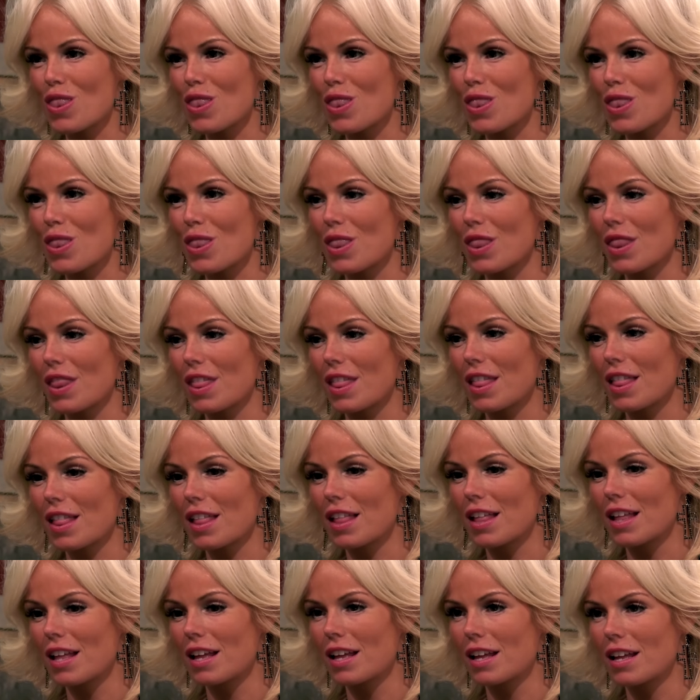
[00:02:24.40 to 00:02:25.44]
No,
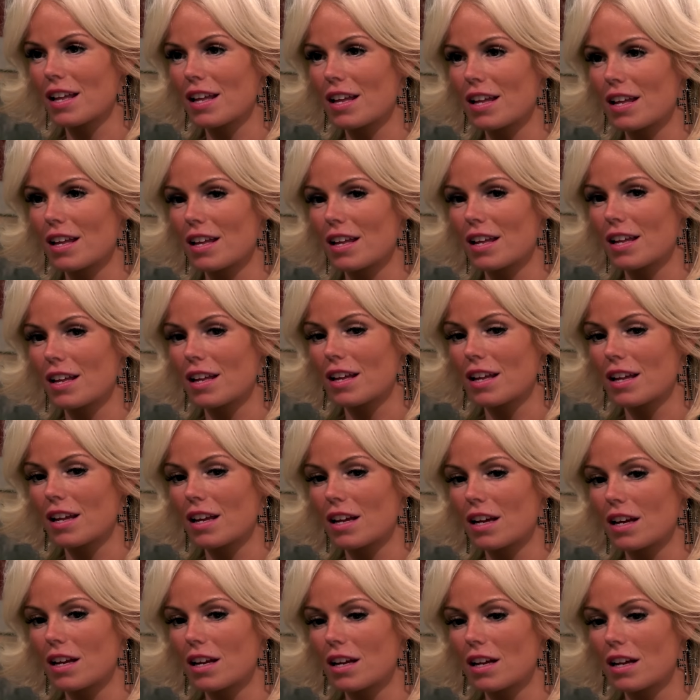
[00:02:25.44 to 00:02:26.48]
yeah.
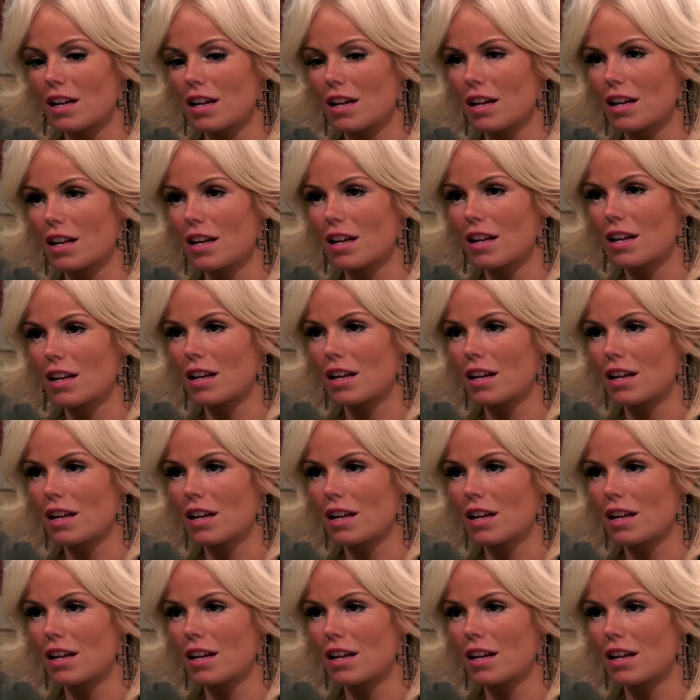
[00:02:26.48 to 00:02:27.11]
But you're a